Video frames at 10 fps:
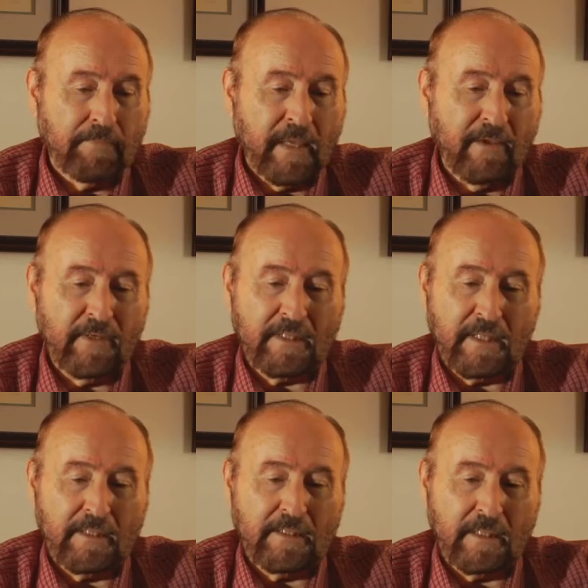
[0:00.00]

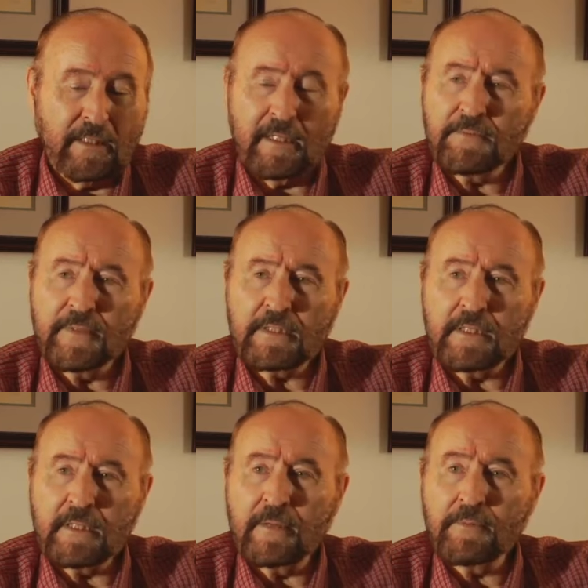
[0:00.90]
Heaviside said, that's
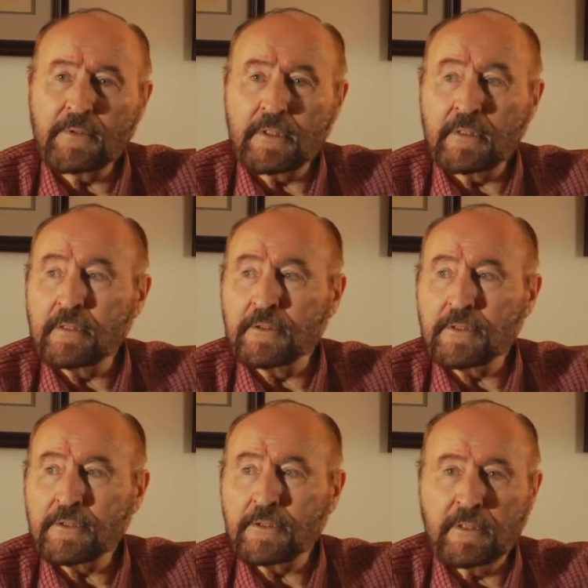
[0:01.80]
mixing apples and
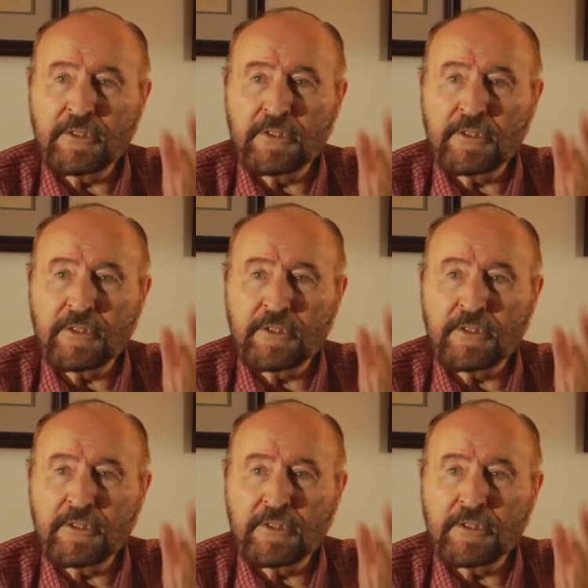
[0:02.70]
oranges, so